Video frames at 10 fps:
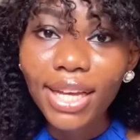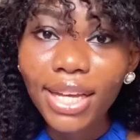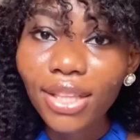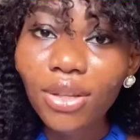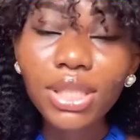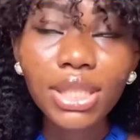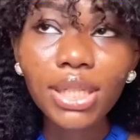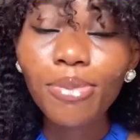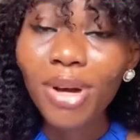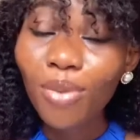Don't think
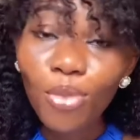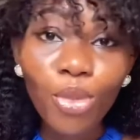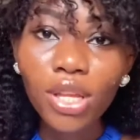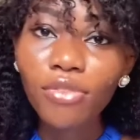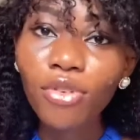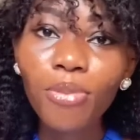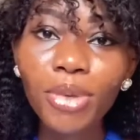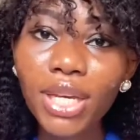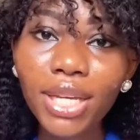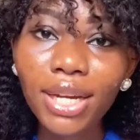about money for
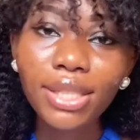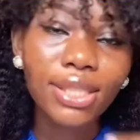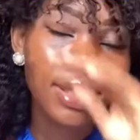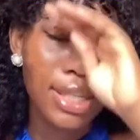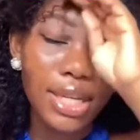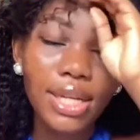beginners.